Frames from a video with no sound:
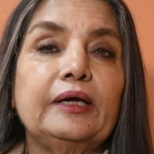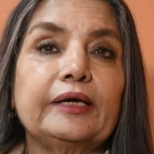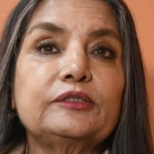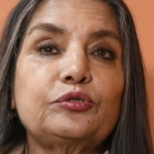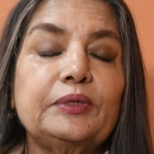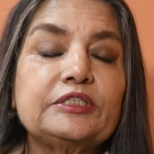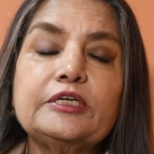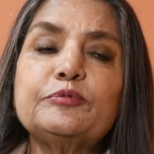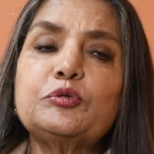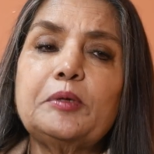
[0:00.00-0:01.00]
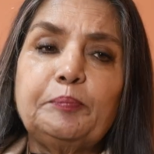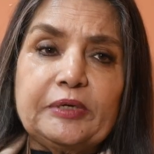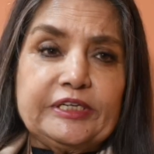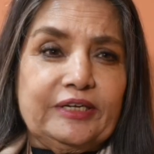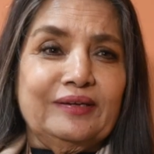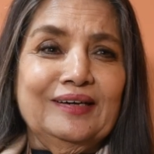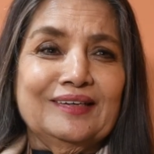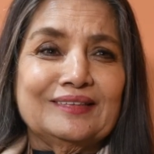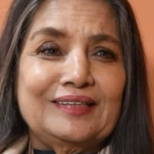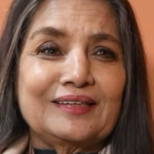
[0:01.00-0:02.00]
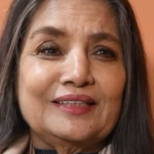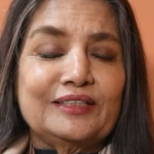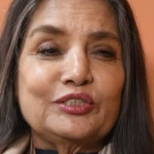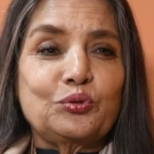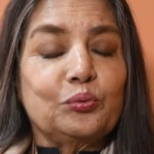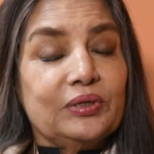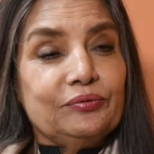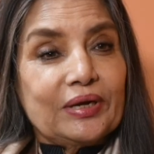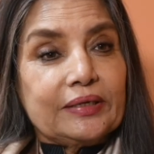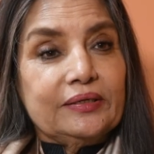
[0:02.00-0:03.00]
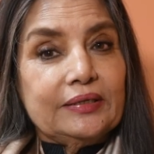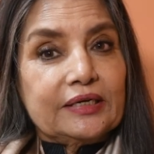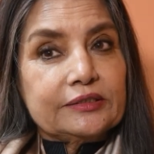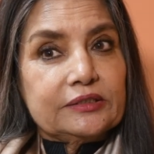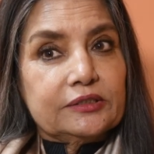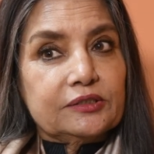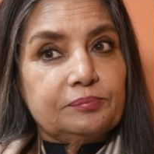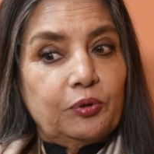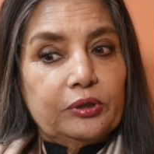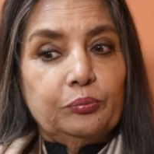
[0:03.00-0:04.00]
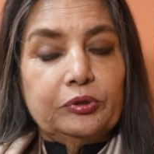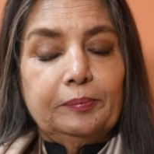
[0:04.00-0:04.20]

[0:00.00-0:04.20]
And so it seems to be a pity that it is only recognized as Bollywood.